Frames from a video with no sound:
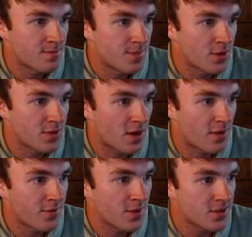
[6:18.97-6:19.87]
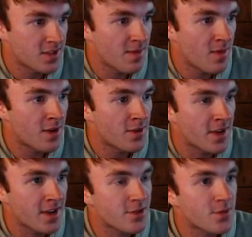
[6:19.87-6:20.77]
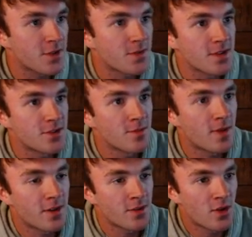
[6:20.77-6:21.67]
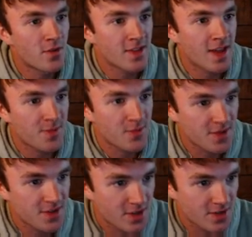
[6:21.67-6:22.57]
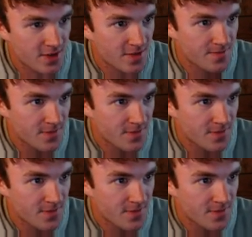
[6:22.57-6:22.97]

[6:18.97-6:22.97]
both our flow state model and 2022 model overlap with each other.